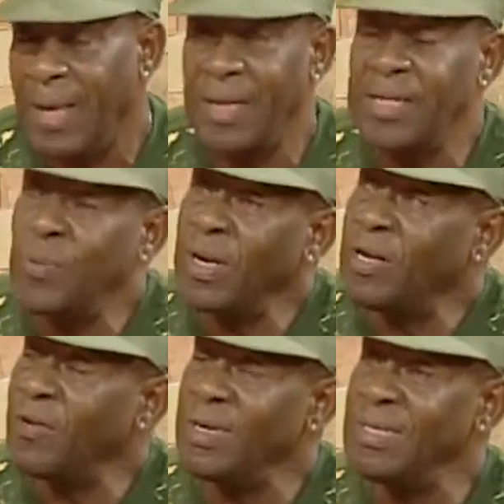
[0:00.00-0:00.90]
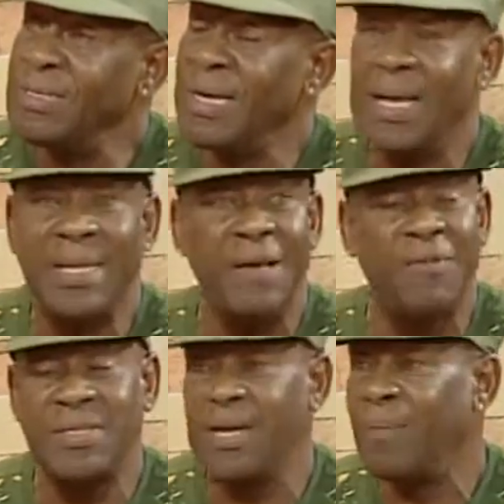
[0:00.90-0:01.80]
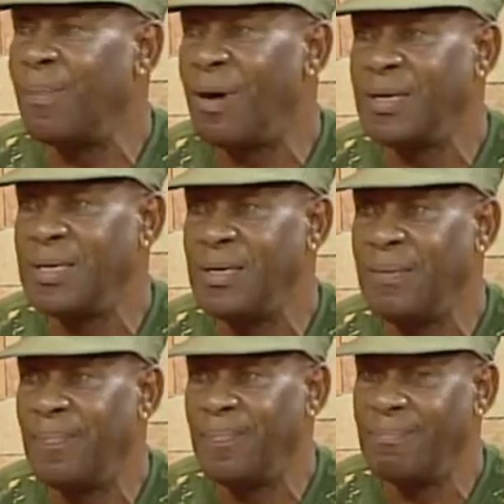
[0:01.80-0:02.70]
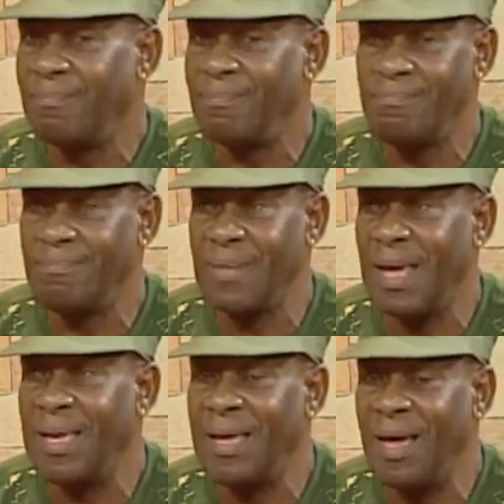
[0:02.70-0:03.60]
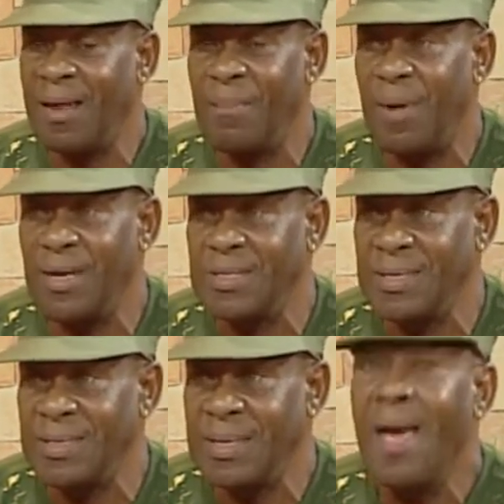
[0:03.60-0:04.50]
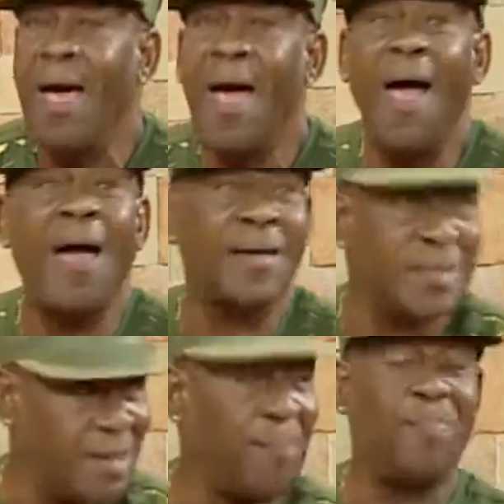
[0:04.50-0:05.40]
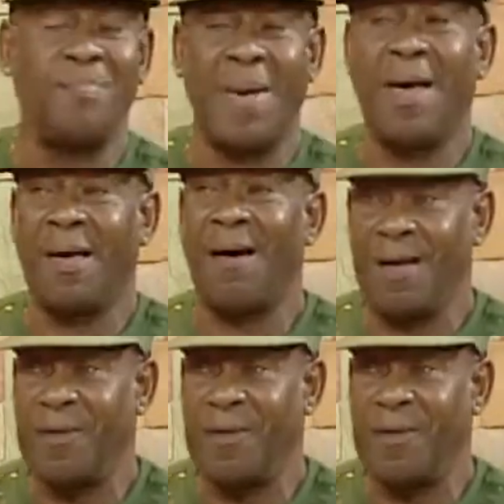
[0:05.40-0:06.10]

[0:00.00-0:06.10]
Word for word: And it's one of the reasons I never take part in any kind of marches except but you do